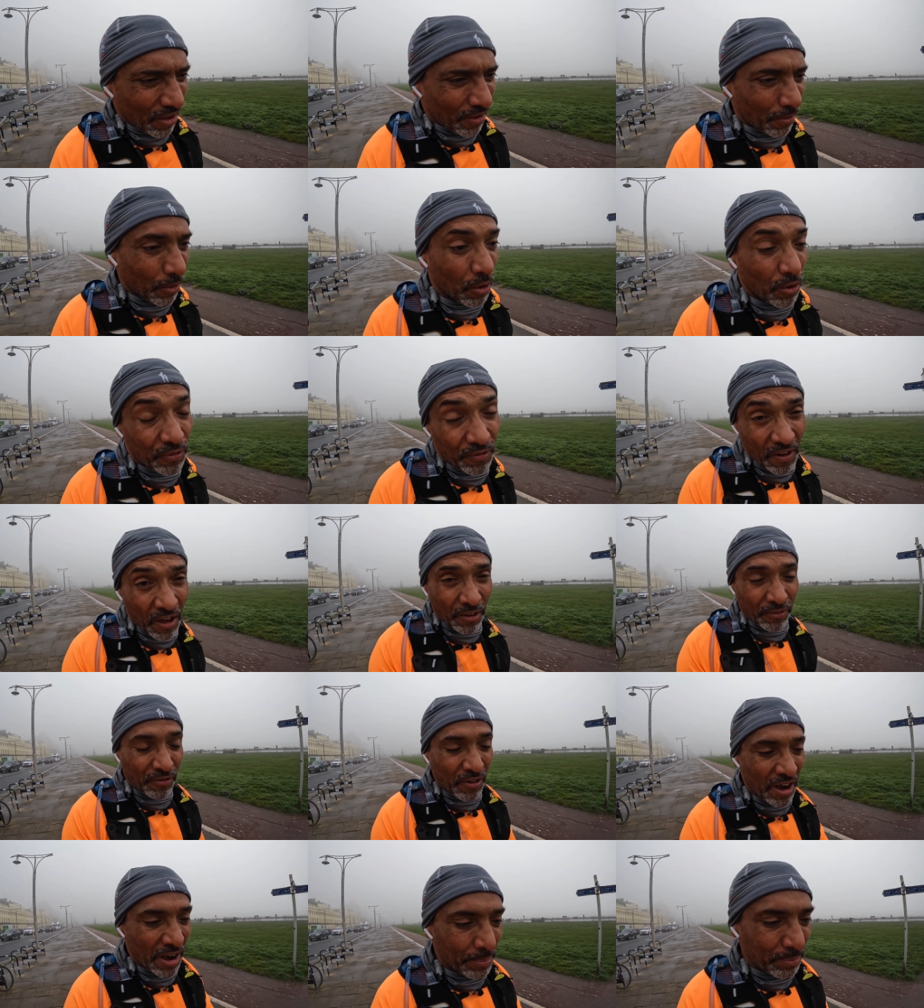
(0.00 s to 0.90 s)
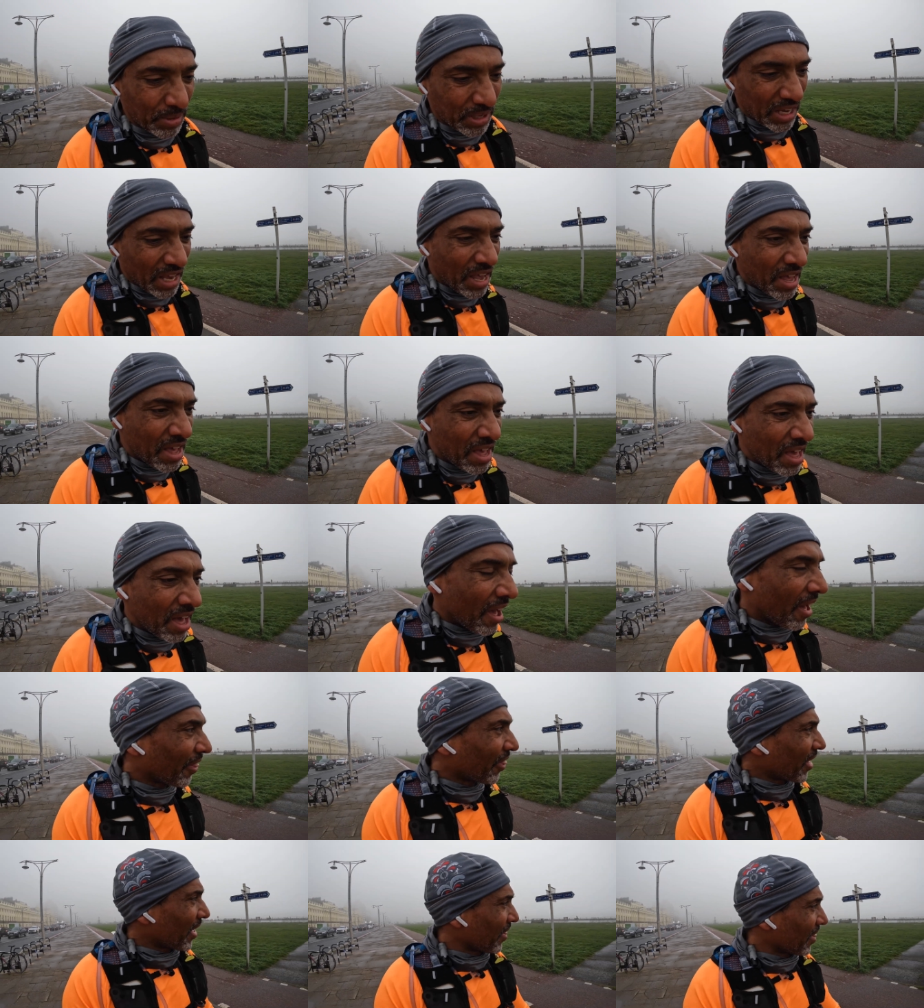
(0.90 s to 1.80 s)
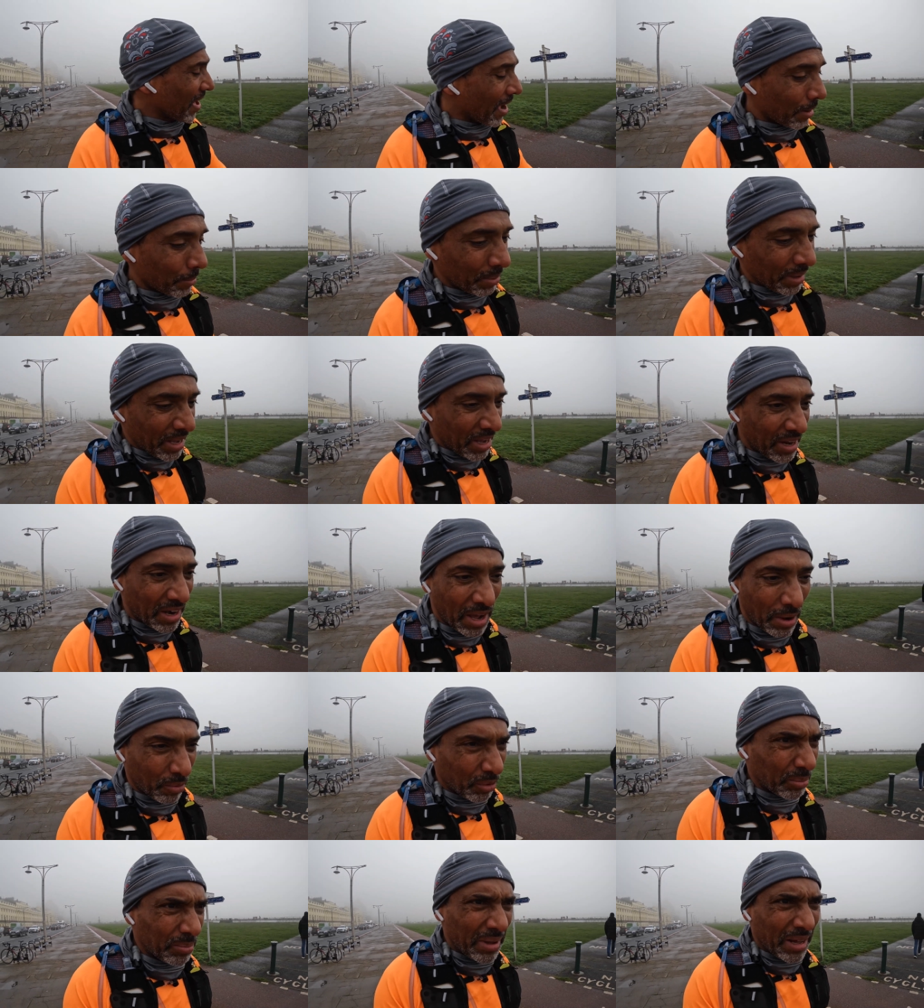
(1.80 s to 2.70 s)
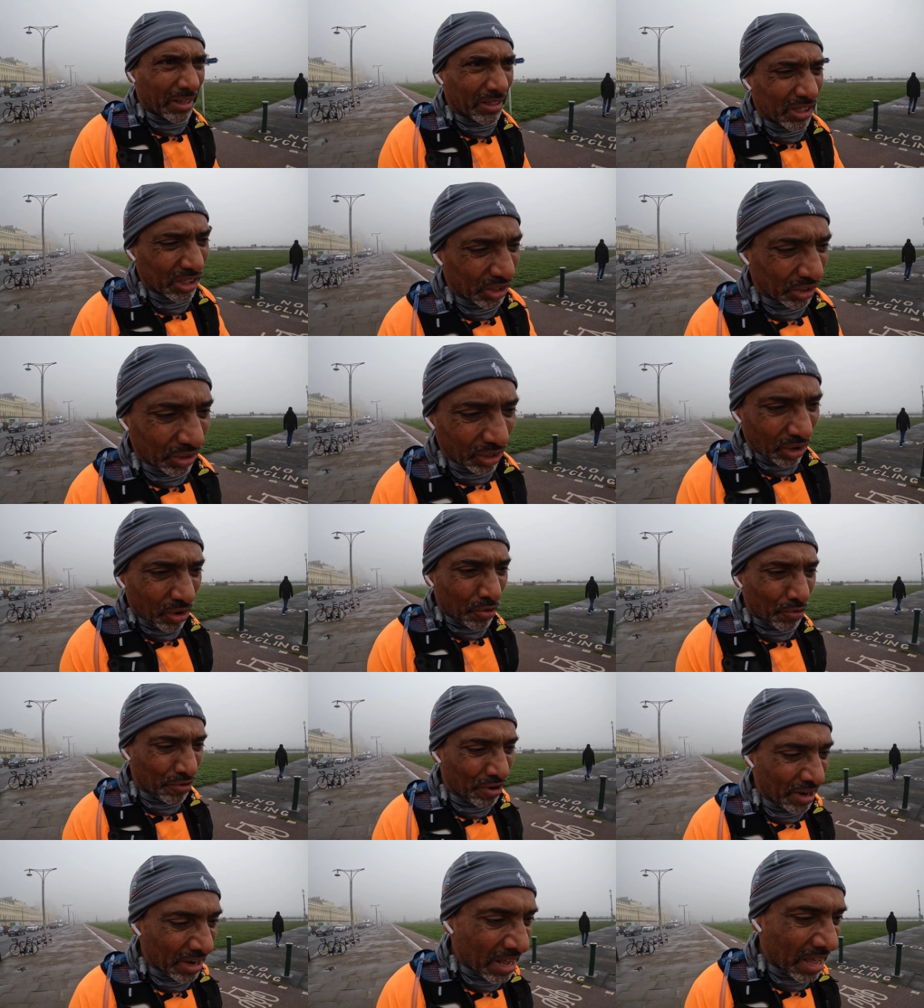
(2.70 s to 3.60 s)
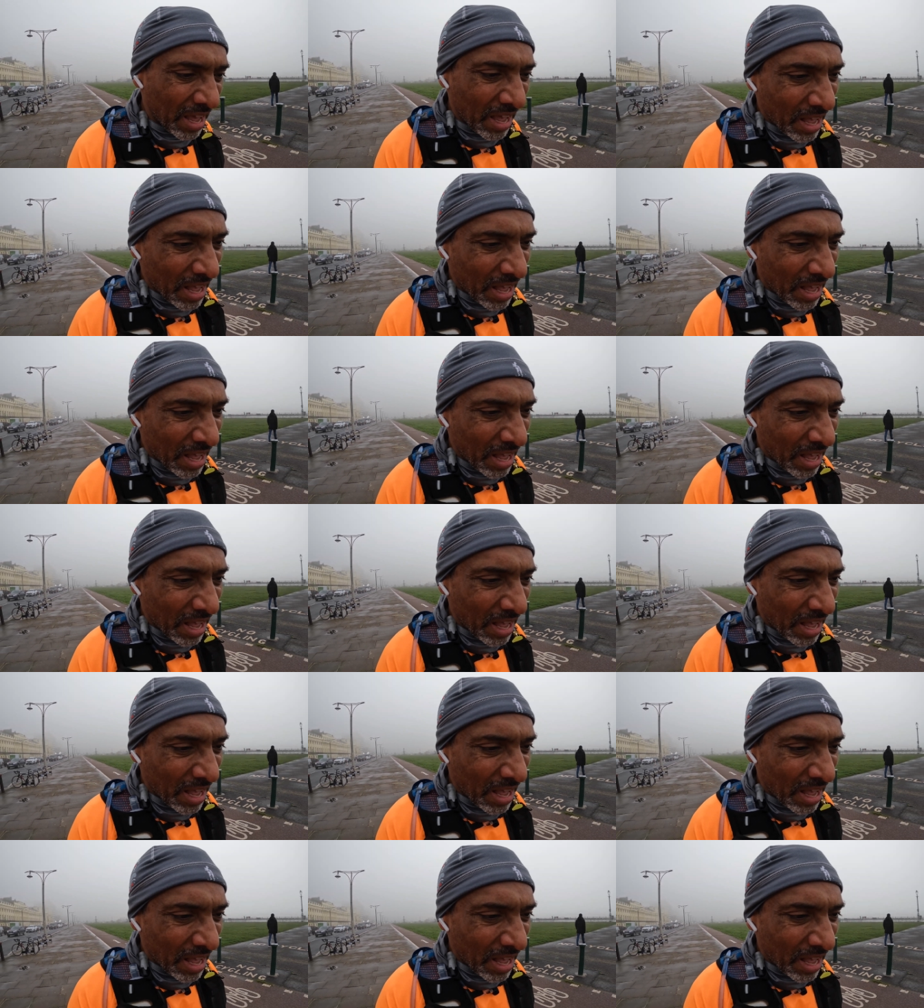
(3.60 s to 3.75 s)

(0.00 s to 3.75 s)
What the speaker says: or 5 reps, and then that'd be it, and I wouldn't be able to do the long run.